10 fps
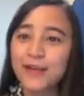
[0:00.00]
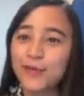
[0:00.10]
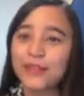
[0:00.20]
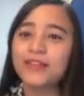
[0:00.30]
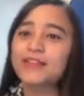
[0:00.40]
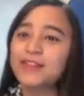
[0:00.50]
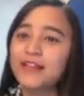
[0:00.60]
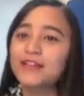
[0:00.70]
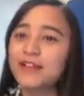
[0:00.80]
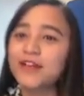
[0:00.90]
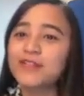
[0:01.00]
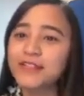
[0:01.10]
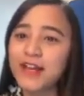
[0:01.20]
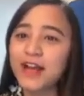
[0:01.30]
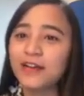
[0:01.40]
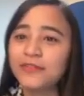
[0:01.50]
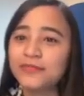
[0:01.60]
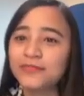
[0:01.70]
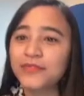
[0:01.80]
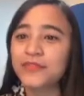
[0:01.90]
When the sun goes down,
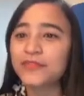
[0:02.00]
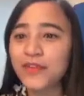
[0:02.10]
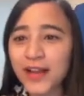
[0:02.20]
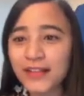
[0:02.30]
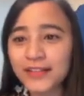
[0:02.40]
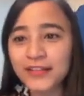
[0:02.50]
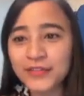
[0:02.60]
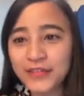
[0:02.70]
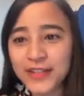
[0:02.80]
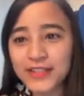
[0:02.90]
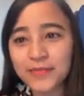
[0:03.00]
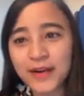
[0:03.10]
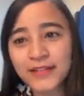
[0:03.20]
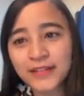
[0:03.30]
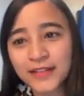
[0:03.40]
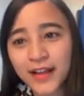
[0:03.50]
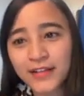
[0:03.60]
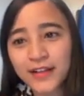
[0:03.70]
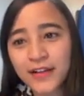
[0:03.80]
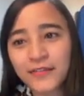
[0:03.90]
Franklin reads by the
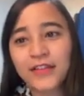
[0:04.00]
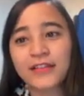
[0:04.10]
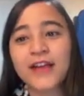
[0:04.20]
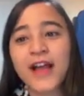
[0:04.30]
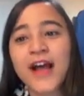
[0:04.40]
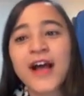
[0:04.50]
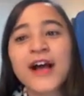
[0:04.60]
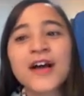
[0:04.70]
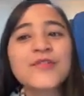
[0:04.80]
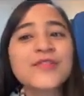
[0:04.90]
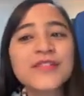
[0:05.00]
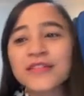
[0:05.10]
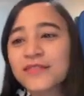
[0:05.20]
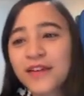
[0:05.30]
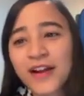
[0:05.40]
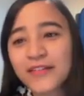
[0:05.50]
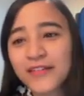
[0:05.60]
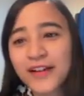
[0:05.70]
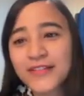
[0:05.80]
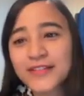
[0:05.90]
light of a thousand
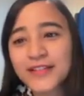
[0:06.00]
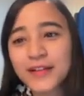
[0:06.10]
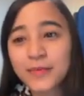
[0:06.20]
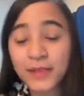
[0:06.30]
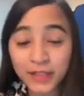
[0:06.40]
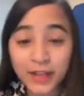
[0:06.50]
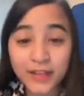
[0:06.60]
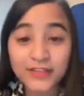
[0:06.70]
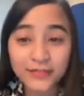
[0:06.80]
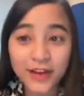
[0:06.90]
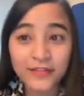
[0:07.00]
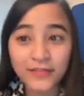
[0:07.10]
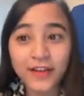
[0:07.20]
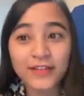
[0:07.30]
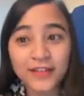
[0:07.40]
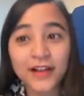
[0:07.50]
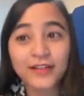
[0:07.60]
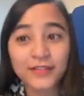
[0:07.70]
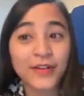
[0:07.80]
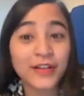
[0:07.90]
fireflies because fireflies like
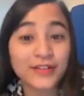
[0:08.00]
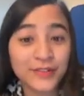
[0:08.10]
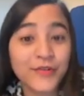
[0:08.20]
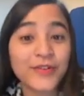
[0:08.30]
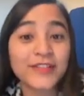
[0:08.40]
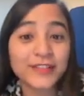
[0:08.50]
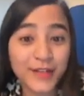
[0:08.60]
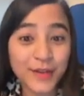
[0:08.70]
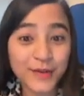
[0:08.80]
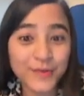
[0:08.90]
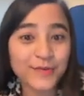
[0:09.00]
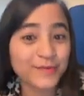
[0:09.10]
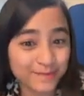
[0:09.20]
to hear stories too.